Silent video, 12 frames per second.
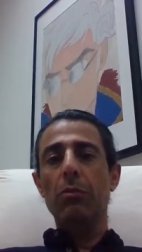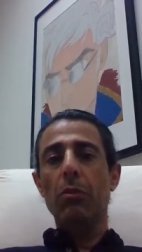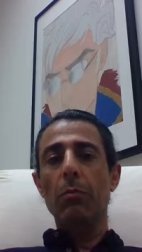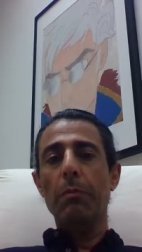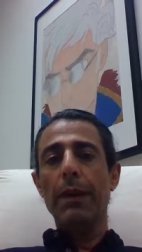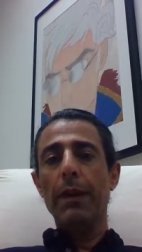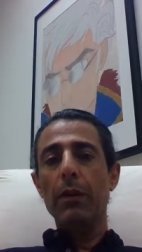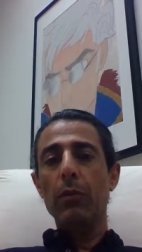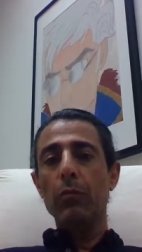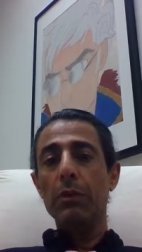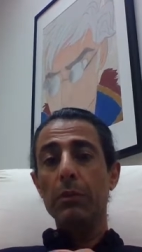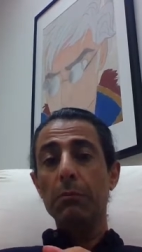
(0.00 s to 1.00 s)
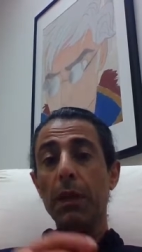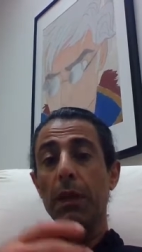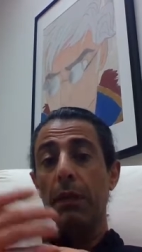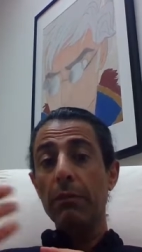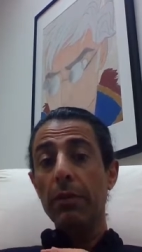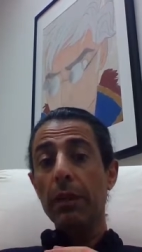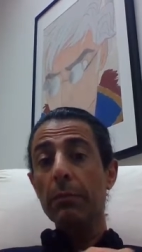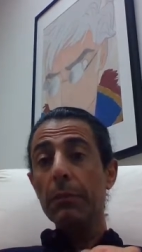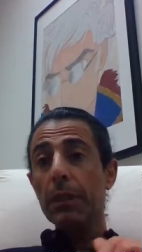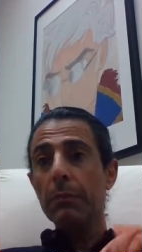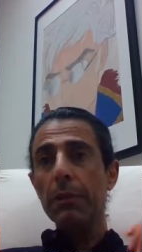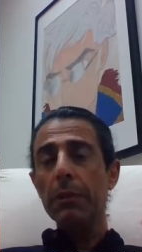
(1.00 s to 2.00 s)
comply with my
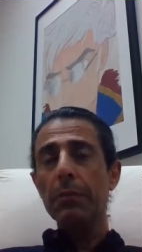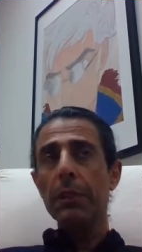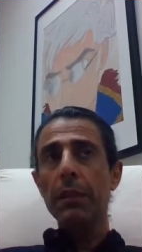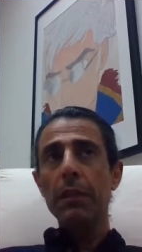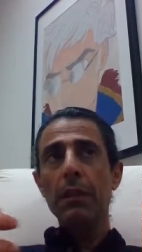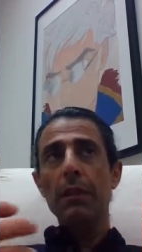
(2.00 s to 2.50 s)
environment, maybe